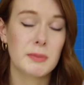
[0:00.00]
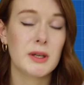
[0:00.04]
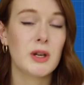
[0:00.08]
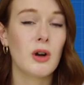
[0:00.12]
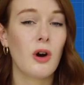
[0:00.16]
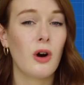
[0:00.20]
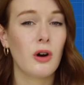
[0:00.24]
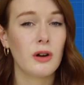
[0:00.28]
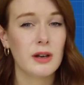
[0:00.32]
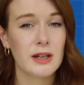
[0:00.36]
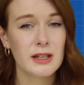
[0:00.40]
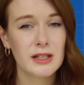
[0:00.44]
Be
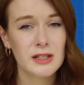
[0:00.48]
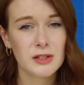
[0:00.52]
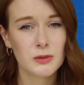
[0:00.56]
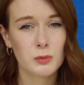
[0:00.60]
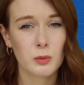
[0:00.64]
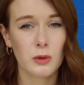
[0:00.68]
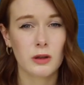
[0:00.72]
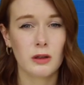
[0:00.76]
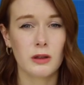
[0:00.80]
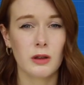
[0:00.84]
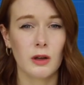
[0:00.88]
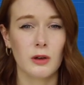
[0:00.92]

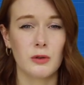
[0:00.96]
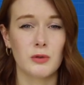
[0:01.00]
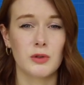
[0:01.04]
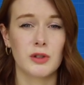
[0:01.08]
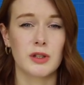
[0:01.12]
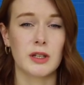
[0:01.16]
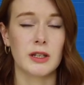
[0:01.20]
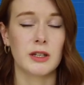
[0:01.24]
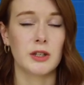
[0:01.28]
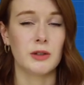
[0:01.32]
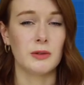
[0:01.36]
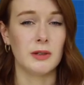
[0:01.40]
honest with
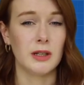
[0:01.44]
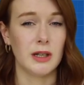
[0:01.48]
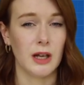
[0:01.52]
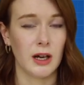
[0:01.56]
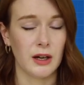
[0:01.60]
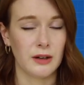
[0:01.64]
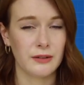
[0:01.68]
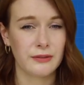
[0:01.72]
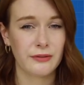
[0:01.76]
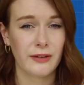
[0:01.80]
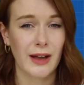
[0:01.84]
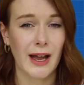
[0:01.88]
those that you
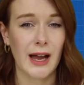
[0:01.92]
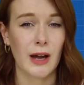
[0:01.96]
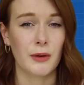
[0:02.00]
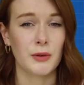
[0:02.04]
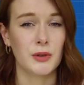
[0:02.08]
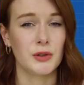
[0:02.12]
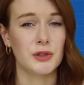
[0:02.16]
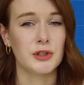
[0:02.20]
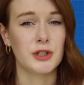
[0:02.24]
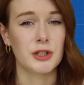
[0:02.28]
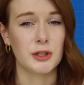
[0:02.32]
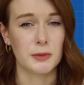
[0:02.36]
love how
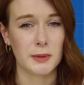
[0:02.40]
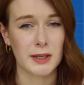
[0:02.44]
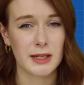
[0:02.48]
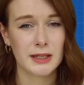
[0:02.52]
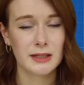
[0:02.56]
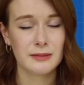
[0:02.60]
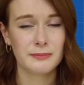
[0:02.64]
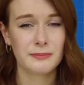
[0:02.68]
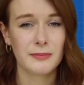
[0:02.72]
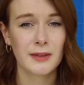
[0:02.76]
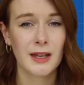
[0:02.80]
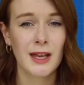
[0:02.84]
you're
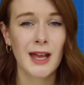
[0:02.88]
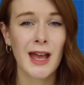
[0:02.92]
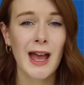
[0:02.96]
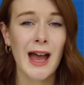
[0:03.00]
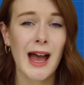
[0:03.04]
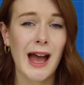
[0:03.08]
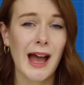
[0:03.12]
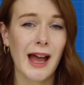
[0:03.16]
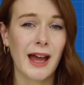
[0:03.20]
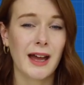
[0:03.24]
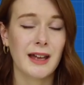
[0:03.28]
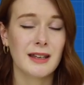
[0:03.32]
doing,
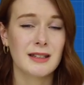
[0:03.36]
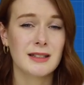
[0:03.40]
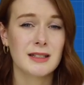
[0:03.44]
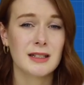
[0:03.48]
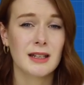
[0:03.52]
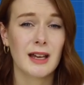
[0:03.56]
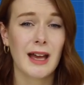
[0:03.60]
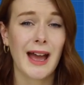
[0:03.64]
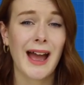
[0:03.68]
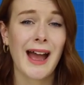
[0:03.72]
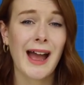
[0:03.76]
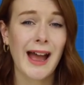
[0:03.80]
and
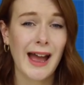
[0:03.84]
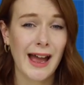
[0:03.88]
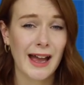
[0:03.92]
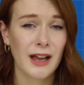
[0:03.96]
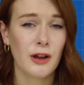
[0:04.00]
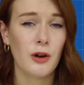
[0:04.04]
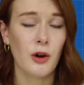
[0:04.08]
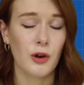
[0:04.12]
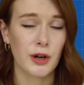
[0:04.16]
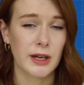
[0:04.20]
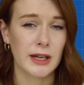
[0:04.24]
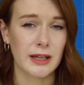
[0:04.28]

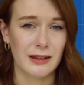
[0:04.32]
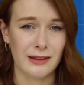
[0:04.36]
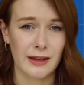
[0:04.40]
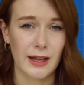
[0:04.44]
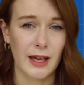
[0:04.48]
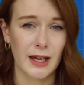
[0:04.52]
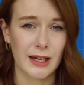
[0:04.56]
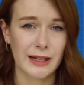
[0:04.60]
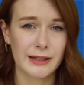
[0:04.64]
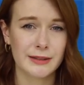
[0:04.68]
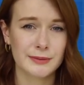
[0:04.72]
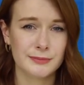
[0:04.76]
hang on in
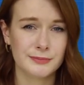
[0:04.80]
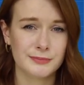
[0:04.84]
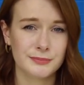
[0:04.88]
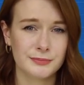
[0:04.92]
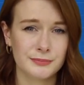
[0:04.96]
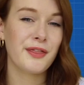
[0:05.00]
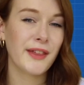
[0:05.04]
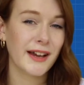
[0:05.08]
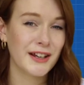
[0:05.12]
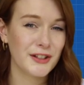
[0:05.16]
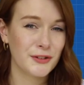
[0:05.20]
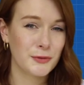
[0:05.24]
there.
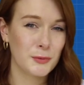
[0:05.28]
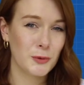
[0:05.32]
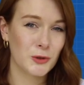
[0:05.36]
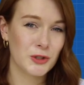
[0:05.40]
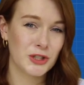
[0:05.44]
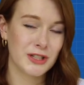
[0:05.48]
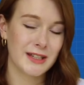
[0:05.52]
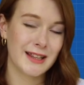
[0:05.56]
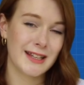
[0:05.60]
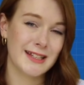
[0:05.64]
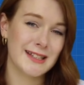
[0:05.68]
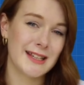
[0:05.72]
Thanks for
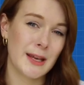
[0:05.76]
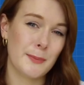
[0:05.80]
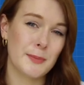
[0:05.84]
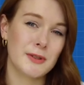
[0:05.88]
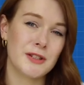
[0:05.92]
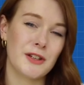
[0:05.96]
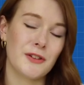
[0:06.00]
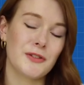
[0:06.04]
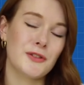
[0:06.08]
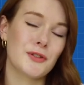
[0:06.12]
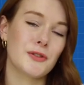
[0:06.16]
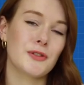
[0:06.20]
watching this
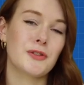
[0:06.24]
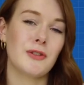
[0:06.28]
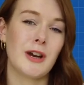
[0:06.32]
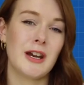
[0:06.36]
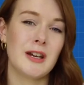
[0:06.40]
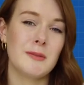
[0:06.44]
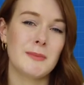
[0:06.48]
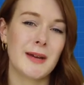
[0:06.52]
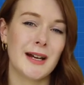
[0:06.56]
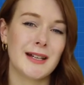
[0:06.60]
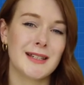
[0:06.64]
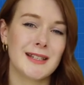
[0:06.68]
episode of
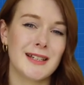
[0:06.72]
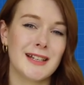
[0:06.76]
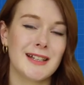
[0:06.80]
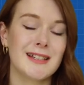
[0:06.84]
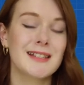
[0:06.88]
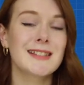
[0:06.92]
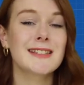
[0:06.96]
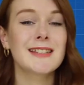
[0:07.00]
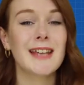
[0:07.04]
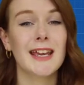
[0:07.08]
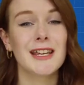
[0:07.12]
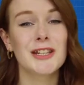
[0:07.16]
Gray Matter.
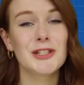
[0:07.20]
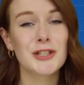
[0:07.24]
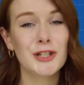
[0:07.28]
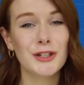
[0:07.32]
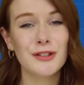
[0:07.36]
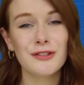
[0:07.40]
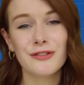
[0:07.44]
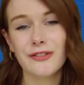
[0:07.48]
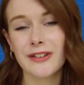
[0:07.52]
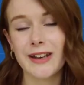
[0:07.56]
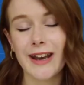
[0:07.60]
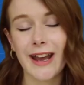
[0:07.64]
Stay
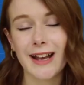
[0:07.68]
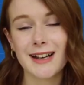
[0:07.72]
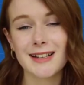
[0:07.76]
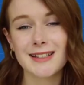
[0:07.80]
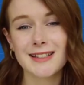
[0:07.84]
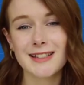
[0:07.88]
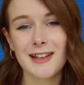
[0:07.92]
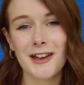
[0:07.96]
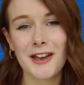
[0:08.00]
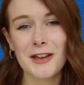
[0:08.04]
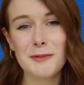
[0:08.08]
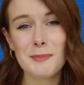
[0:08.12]
tuned for
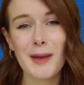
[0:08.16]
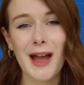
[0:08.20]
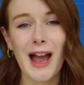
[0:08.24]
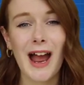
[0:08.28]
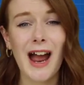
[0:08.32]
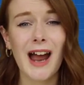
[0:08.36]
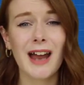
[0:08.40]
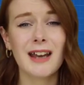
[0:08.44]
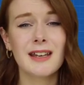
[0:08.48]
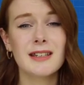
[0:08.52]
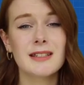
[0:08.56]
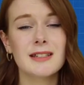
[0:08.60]
next time
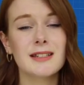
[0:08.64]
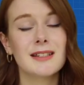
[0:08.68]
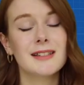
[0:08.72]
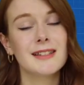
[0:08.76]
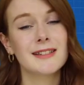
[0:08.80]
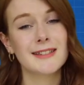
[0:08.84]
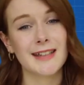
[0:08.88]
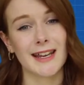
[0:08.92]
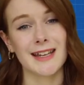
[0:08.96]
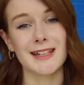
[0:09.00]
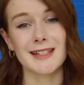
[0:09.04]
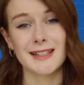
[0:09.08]
and
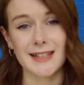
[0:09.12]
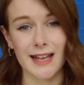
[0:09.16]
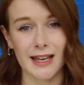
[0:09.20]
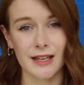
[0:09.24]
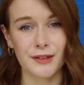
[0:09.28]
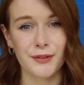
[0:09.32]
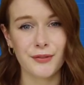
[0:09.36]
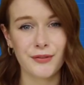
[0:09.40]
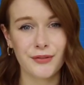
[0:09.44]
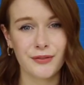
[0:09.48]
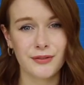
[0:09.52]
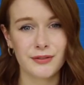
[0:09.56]
stay
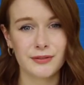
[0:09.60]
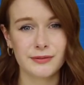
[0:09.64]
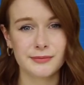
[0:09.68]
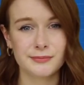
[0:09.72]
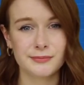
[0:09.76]
safe.